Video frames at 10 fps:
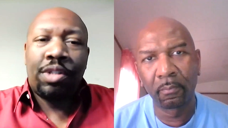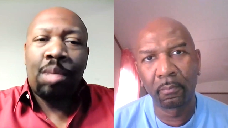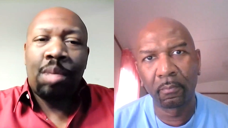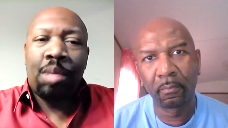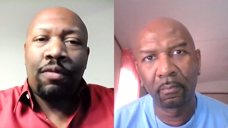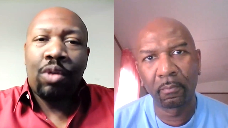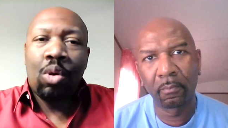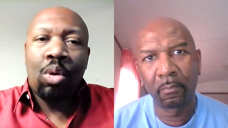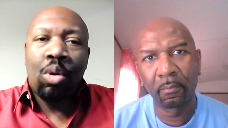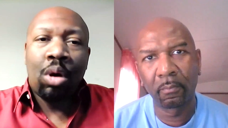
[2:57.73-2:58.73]
Speaker 1: over some
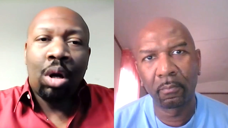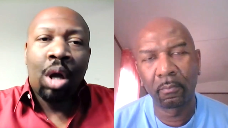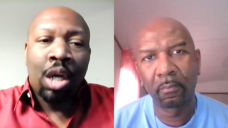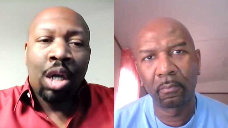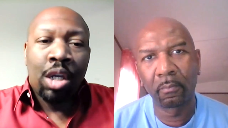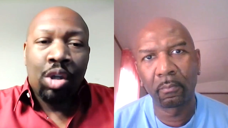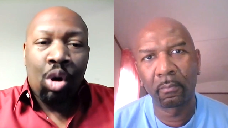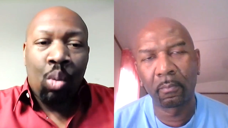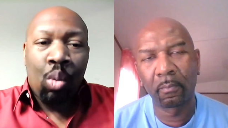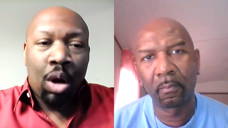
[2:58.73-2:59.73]
of your
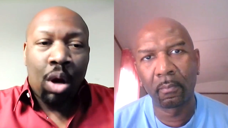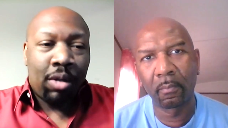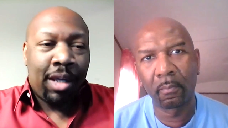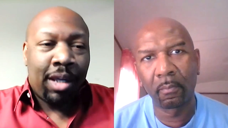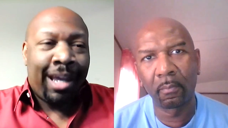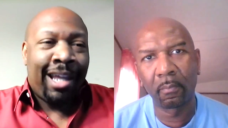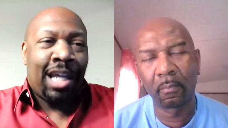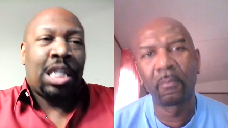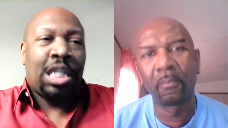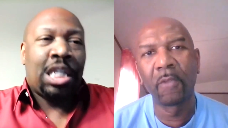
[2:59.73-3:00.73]
your work, and
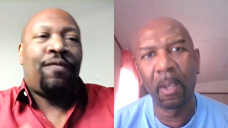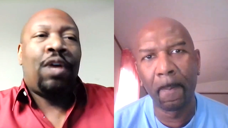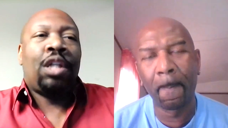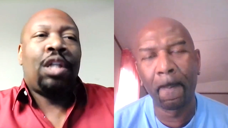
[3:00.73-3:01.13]
it, it's